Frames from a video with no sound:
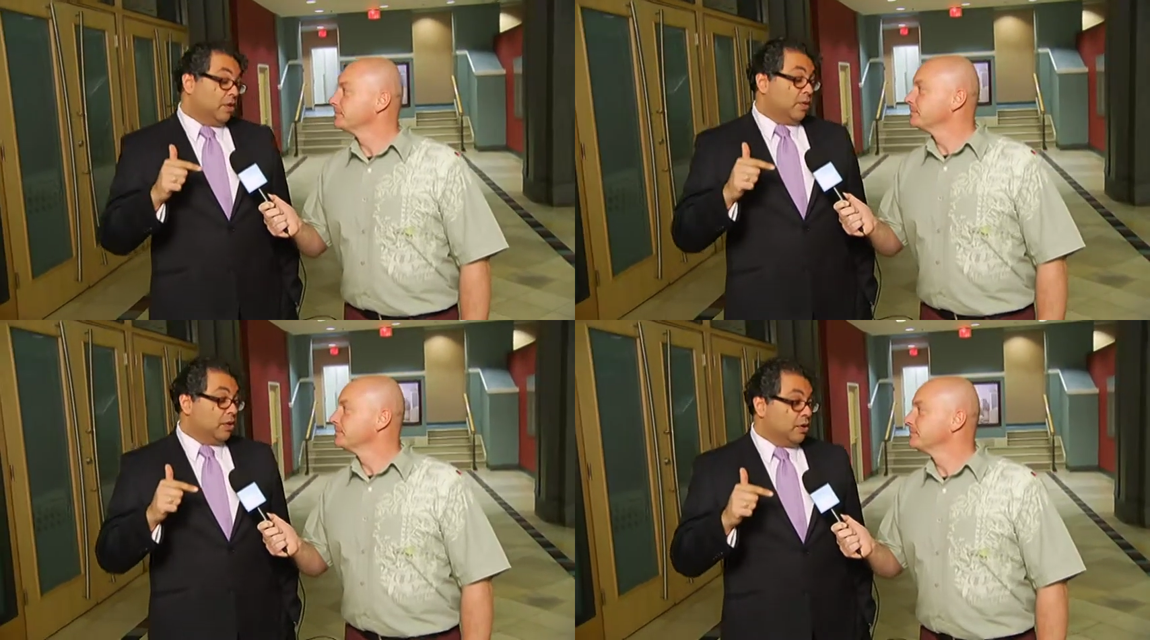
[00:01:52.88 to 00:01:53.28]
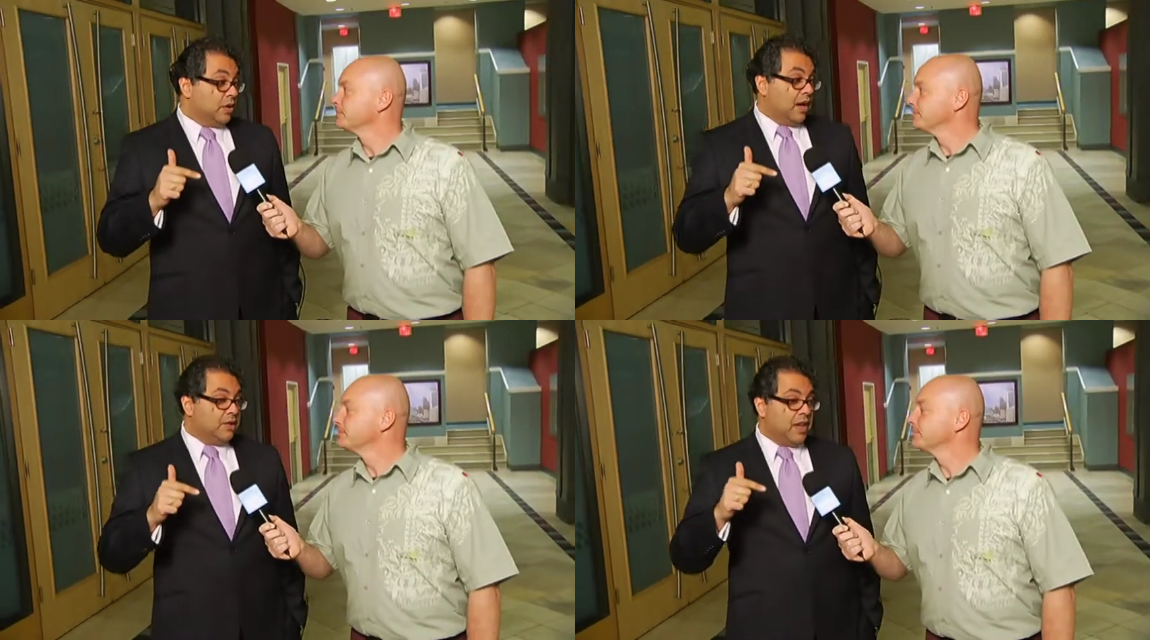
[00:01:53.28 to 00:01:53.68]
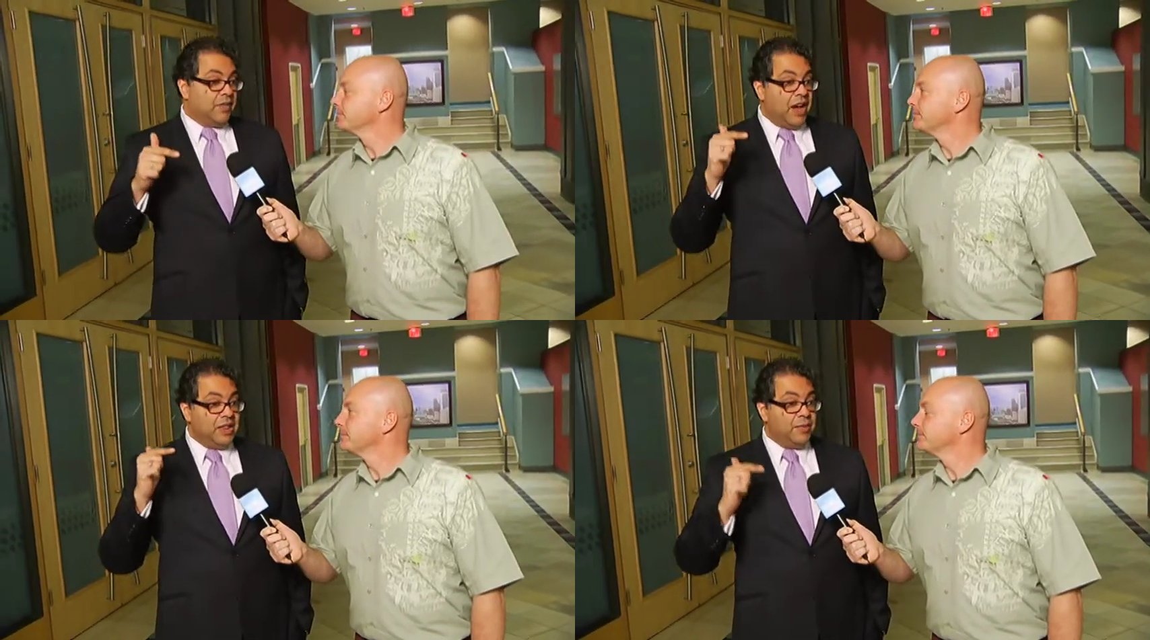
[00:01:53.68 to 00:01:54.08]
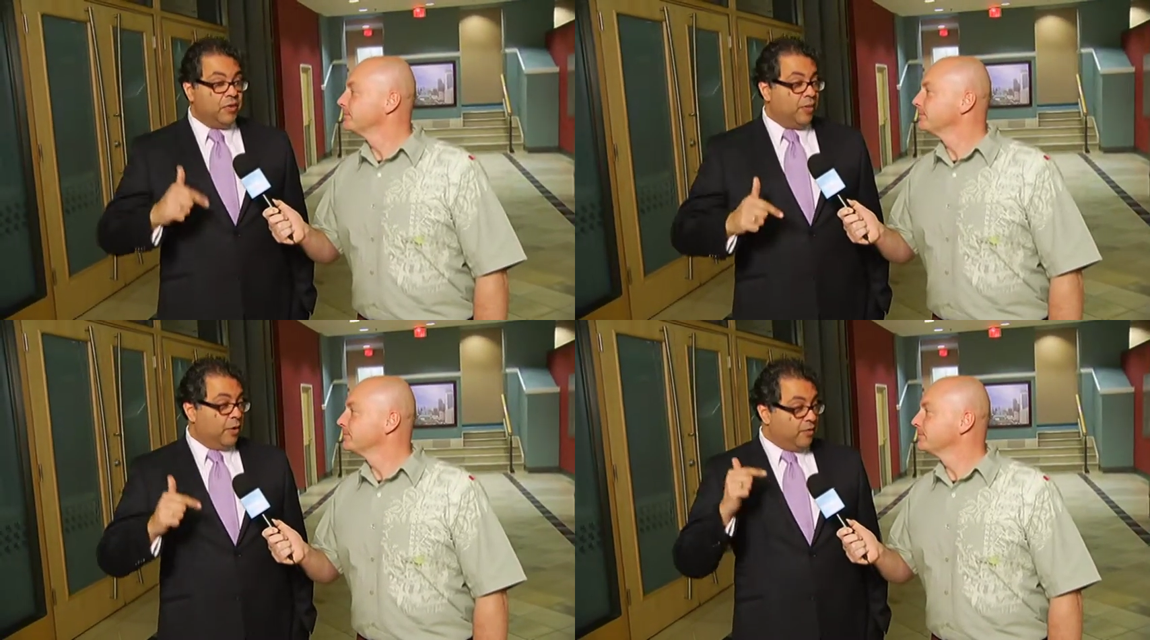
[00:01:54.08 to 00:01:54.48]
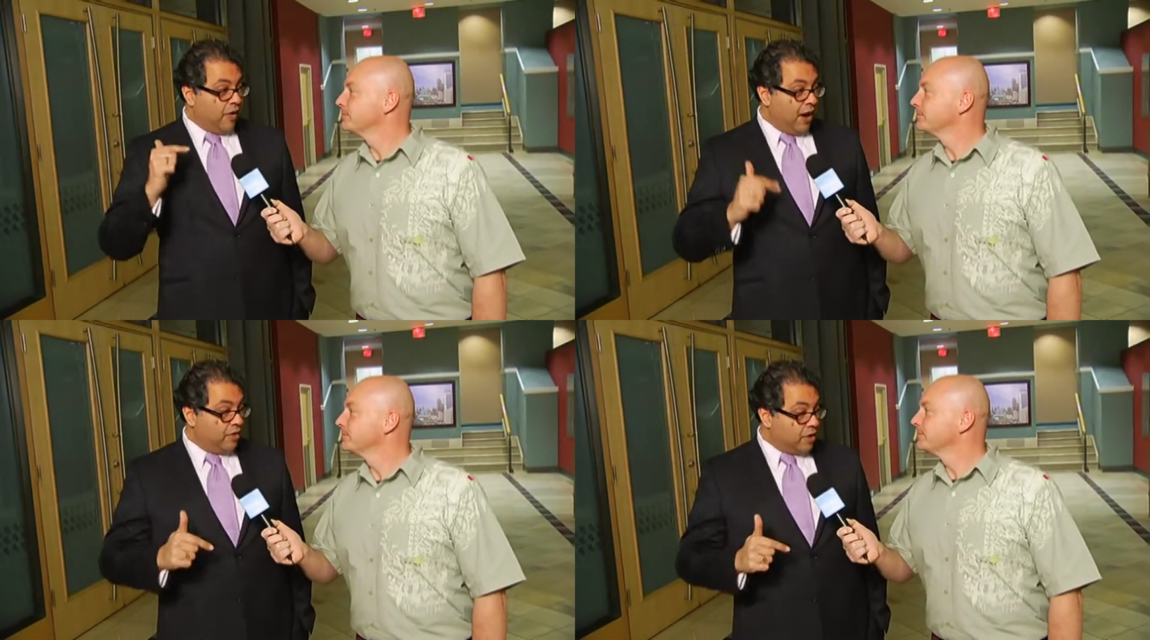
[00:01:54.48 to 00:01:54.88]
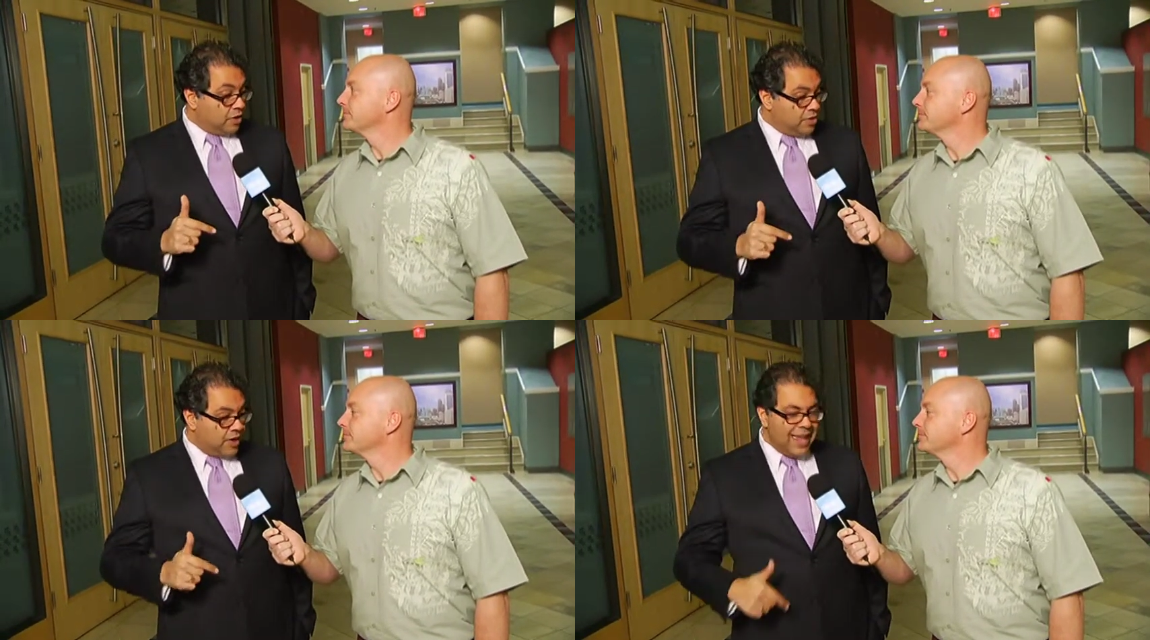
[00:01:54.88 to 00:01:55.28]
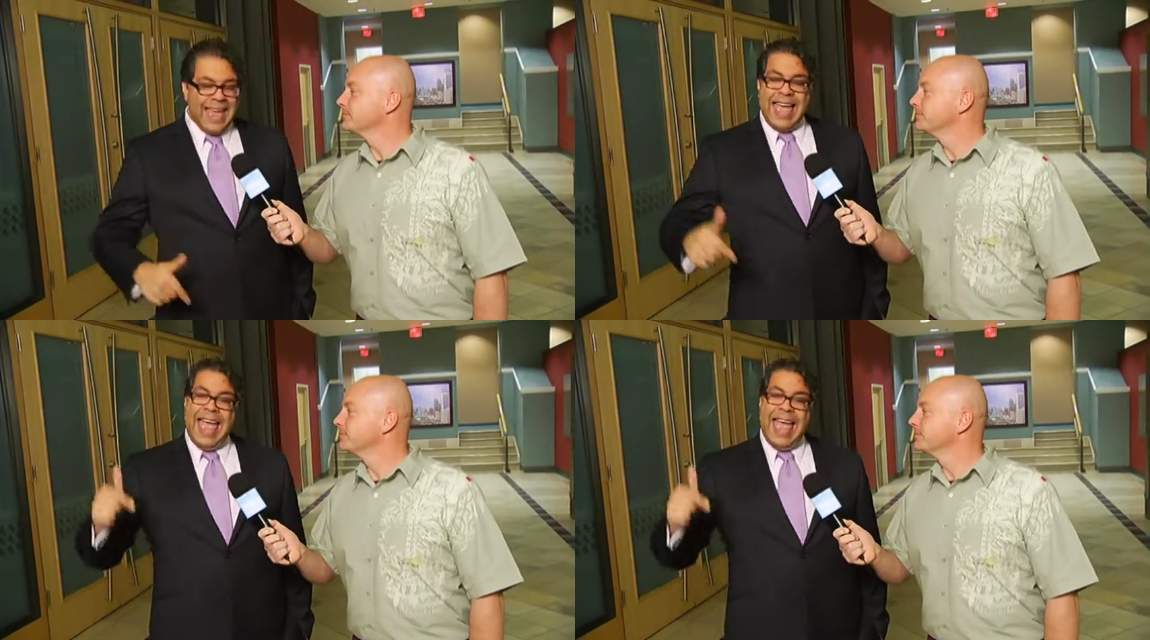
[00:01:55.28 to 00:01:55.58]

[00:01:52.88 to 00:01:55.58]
Speaker 1: to winter tires. I've had them for about five years, mm.